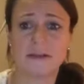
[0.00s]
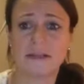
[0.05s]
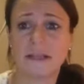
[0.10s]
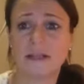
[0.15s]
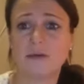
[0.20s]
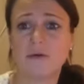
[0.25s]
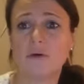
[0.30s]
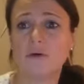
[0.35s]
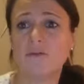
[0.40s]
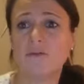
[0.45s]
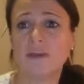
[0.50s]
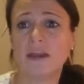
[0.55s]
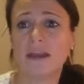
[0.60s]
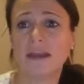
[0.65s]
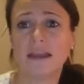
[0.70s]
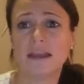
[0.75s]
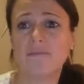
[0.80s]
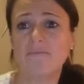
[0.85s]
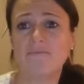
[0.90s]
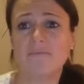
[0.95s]
They're not of
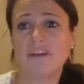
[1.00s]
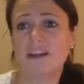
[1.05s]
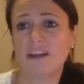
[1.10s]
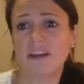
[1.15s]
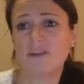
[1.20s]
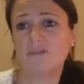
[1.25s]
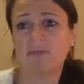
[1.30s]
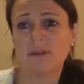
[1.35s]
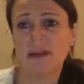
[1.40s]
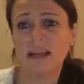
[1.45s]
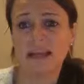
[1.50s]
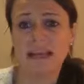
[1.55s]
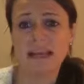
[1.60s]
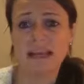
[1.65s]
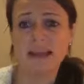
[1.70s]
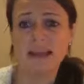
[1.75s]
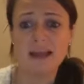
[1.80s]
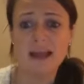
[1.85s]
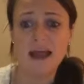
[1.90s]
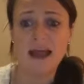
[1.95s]
any value
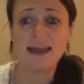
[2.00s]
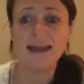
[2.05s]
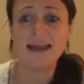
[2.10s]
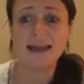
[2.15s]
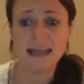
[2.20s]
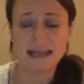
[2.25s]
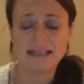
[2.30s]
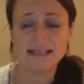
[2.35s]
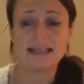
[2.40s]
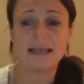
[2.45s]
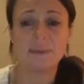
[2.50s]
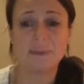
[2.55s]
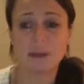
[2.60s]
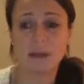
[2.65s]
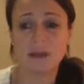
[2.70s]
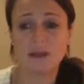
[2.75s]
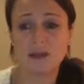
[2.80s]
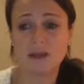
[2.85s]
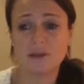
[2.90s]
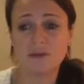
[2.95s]
really unless they're
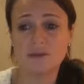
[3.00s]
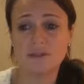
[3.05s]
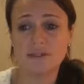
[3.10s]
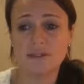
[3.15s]
being used.